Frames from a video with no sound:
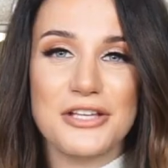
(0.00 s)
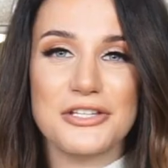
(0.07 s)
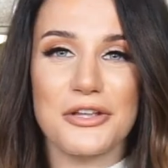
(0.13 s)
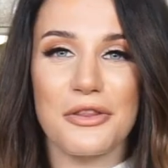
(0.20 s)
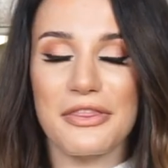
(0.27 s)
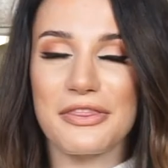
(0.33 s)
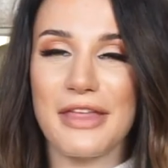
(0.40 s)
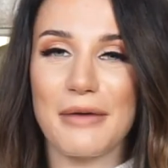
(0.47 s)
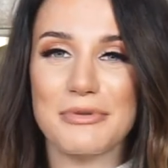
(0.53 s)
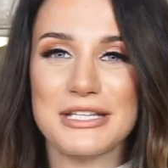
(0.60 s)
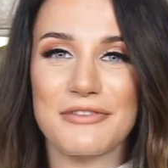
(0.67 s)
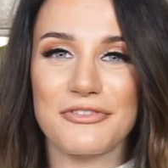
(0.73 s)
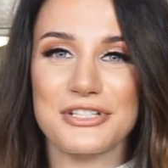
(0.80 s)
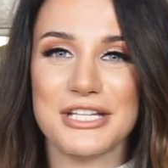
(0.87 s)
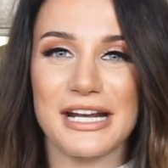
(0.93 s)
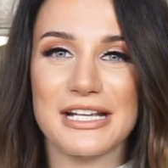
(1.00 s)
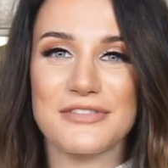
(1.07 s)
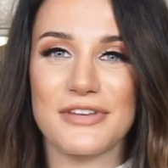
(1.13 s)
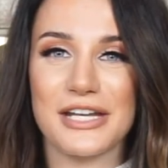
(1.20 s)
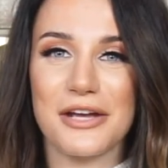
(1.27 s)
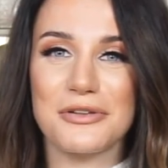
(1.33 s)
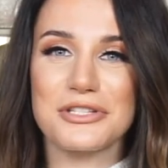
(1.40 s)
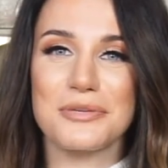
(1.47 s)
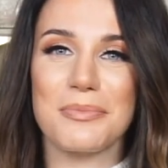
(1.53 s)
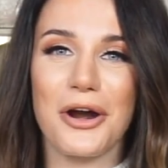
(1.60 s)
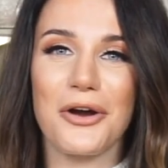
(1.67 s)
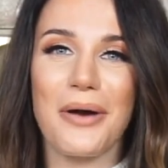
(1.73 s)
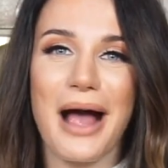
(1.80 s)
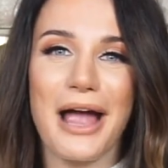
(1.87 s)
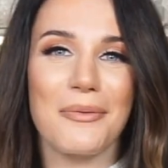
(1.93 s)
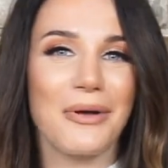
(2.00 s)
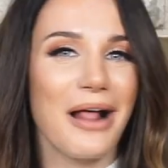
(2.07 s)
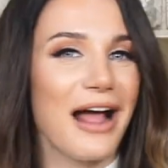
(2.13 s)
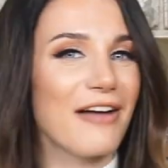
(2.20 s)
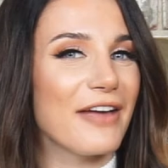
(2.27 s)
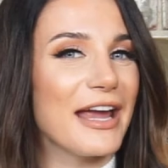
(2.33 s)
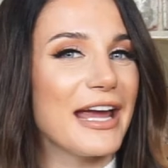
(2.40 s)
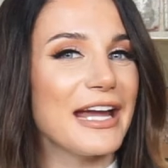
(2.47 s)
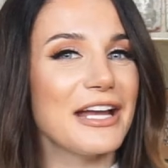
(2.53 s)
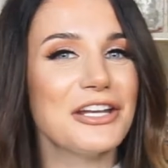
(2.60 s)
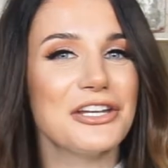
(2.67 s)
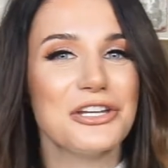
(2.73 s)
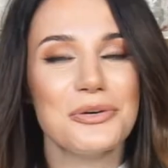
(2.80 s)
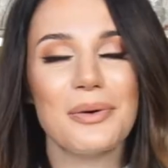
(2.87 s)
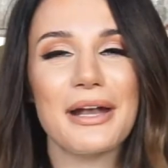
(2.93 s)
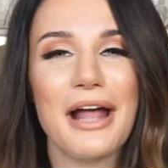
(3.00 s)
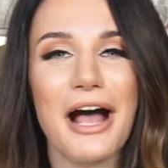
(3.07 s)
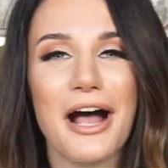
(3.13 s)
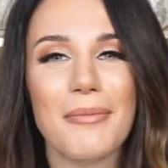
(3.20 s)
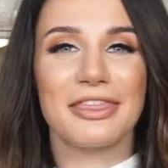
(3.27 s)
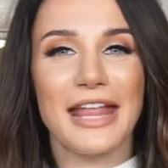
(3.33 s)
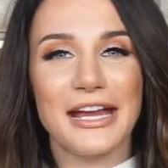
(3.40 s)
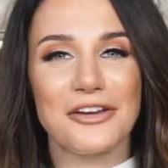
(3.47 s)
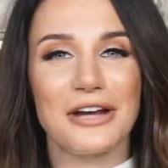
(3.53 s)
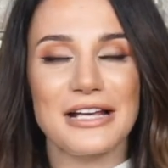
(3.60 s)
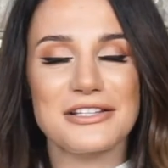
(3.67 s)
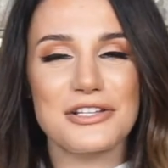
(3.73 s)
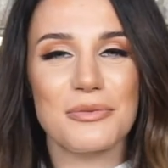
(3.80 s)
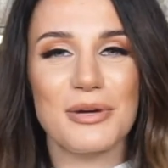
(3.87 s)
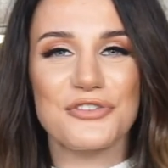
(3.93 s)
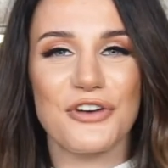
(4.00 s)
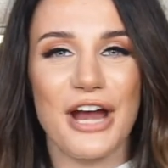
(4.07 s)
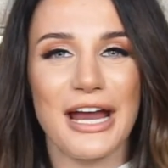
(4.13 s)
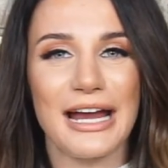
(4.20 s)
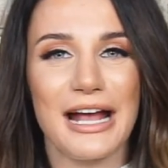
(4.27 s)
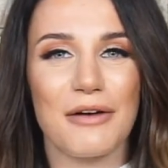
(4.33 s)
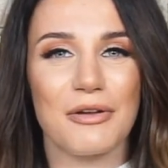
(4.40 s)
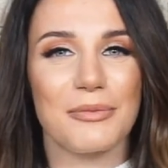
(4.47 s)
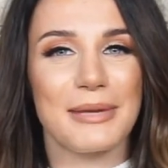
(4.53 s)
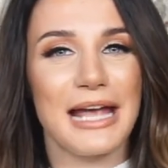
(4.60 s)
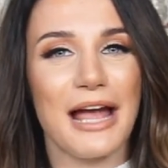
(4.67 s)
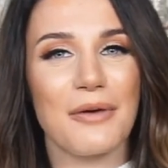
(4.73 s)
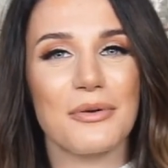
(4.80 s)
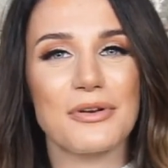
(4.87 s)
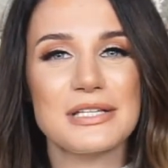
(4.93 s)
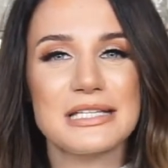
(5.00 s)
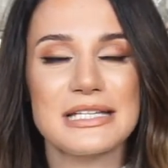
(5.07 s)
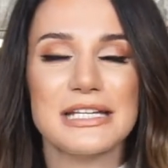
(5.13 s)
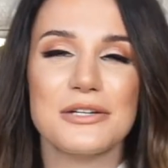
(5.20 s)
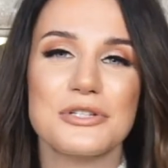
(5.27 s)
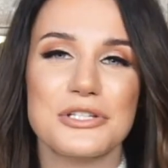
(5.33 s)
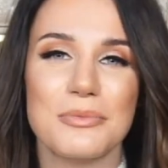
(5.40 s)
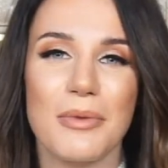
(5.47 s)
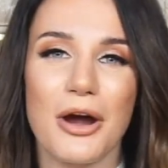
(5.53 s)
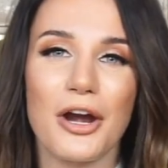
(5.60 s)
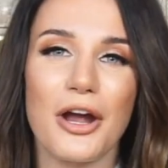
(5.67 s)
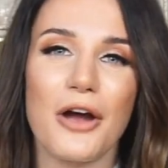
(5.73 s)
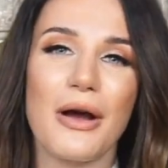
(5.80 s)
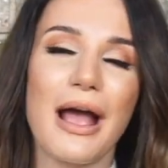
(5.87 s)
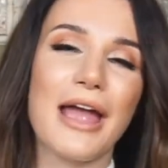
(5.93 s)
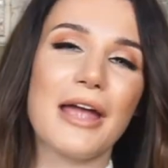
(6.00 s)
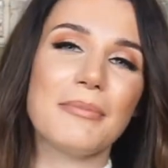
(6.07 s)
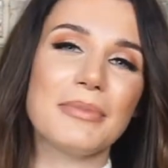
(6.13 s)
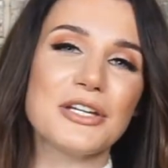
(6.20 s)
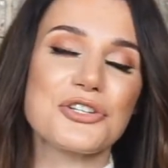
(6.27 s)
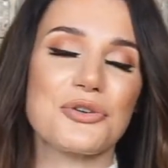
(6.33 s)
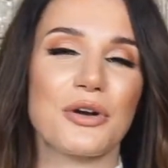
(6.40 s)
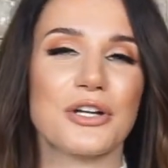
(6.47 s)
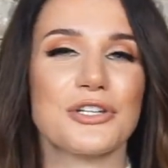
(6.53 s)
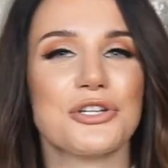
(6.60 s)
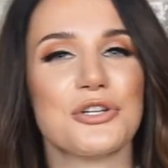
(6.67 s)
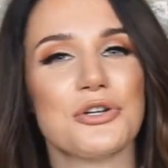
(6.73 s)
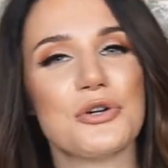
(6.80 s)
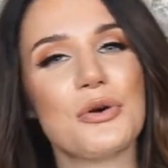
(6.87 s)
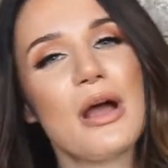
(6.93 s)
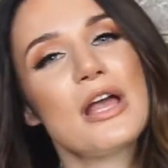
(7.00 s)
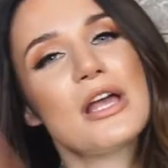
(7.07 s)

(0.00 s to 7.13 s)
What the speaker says: So that was it for today's video. Tomorrow I will have a new one up. Thank you guys so much for hanging out with me. I will see you tomorrow, and be sure to